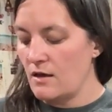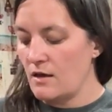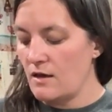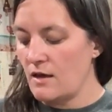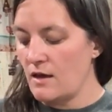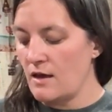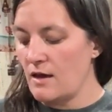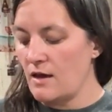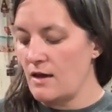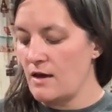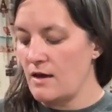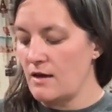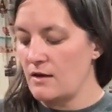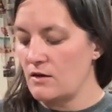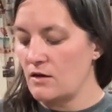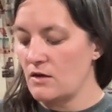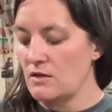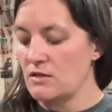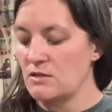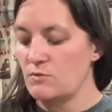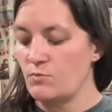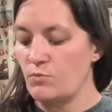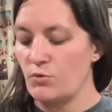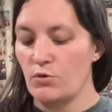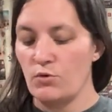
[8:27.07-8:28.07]
and a
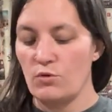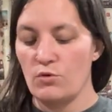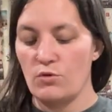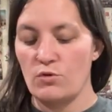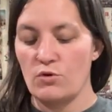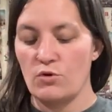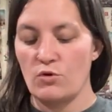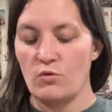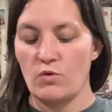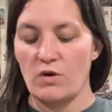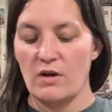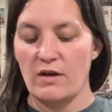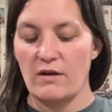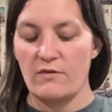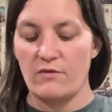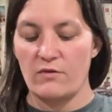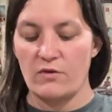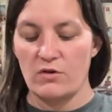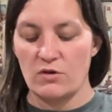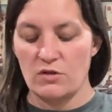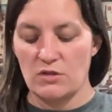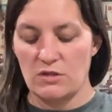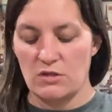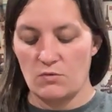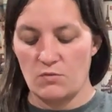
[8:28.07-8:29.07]
spoon or
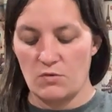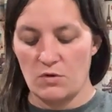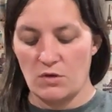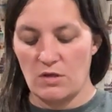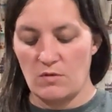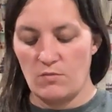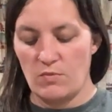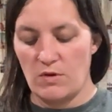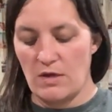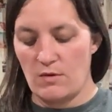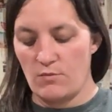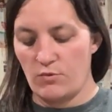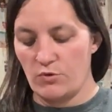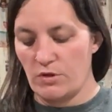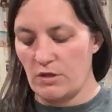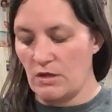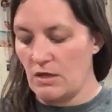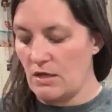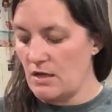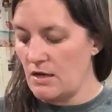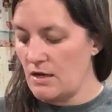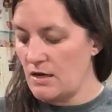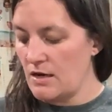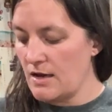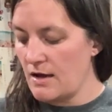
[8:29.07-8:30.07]
whatever to really be able to
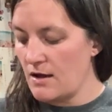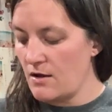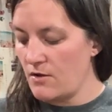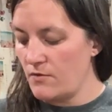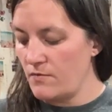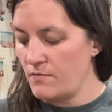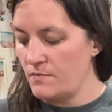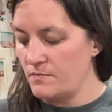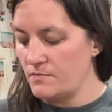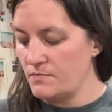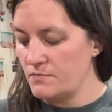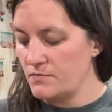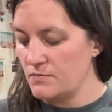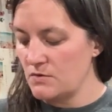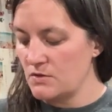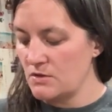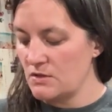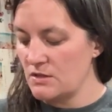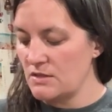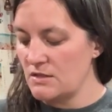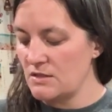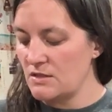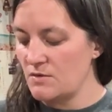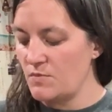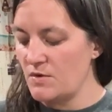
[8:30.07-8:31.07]
get it out. So
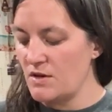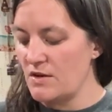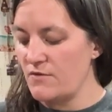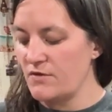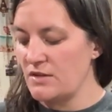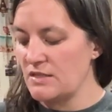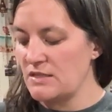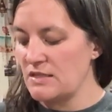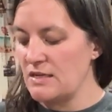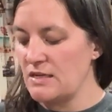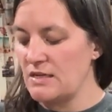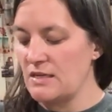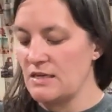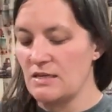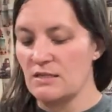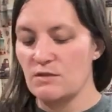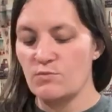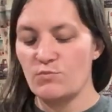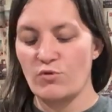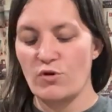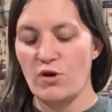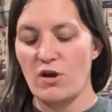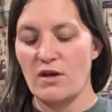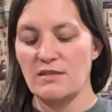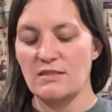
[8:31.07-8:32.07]
this is a bit of a tedious
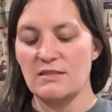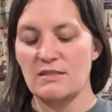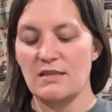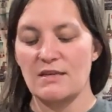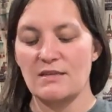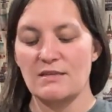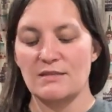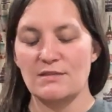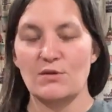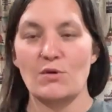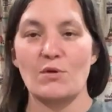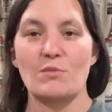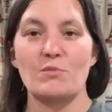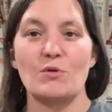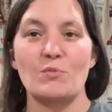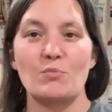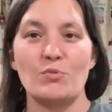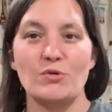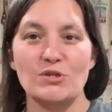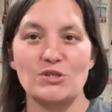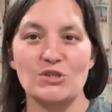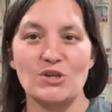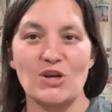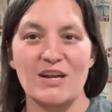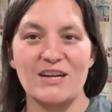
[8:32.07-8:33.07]
process. So I'm gonna
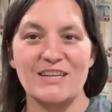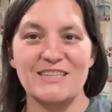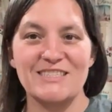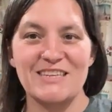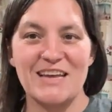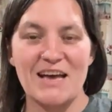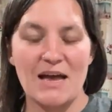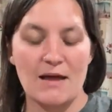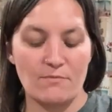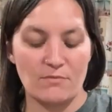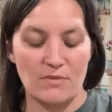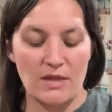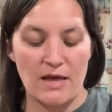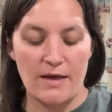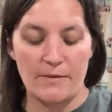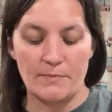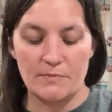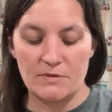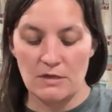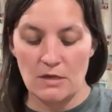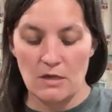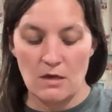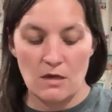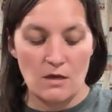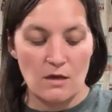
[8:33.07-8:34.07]
put you on a time
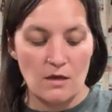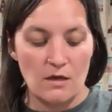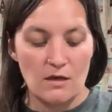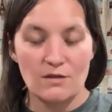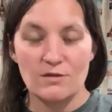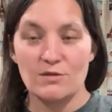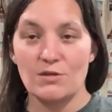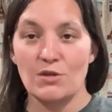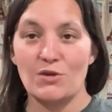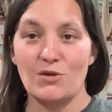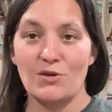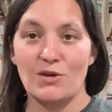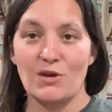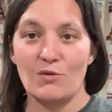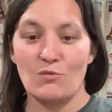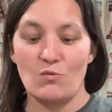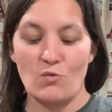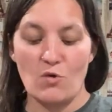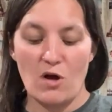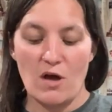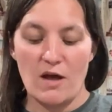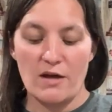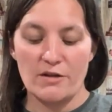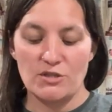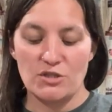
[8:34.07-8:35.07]
lapse so you can
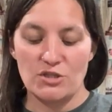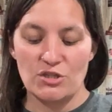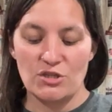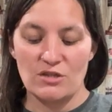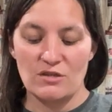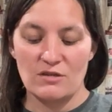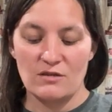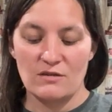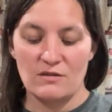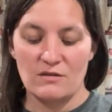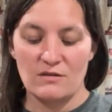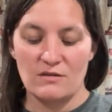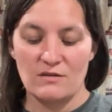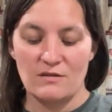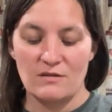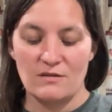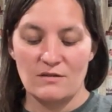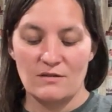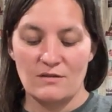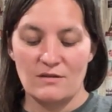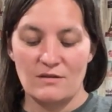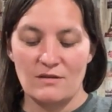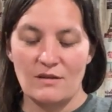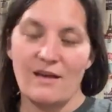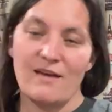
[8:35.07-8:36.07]
watch,
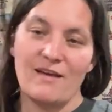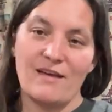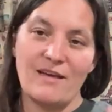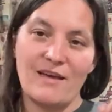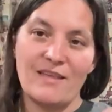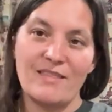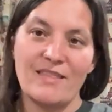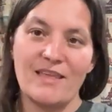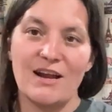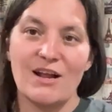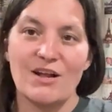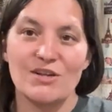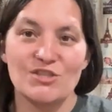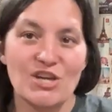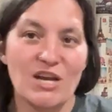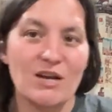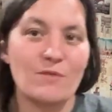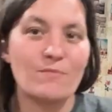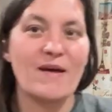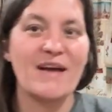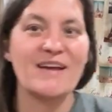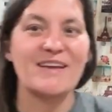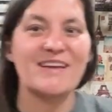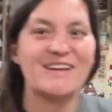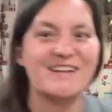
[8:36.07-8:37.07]
and then I'll check
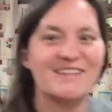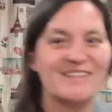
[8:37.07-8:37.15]
back in